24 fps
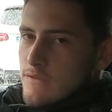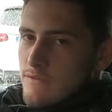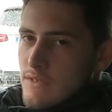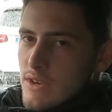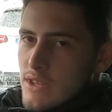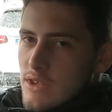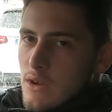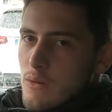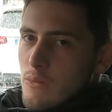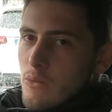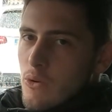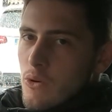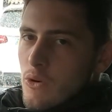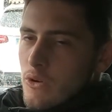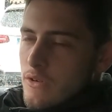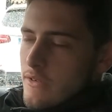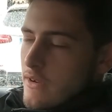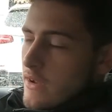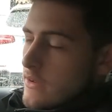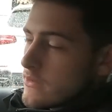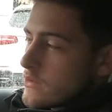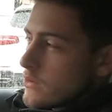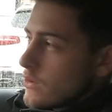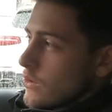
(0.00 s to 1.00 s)
a video walk
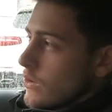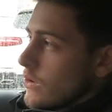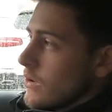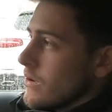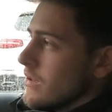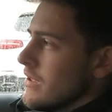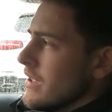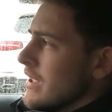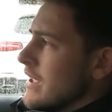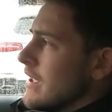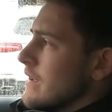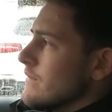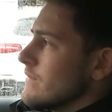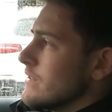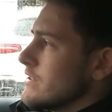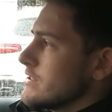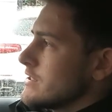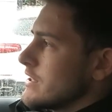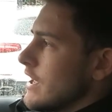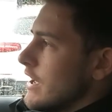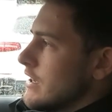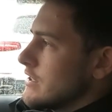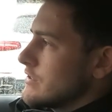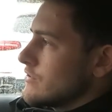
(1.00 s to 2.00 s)
around or this
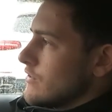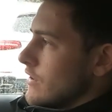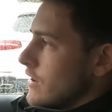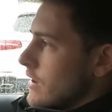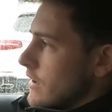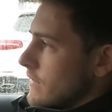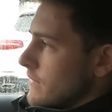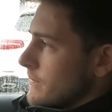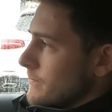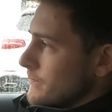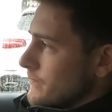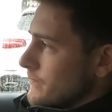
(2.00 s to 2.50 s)
test drive,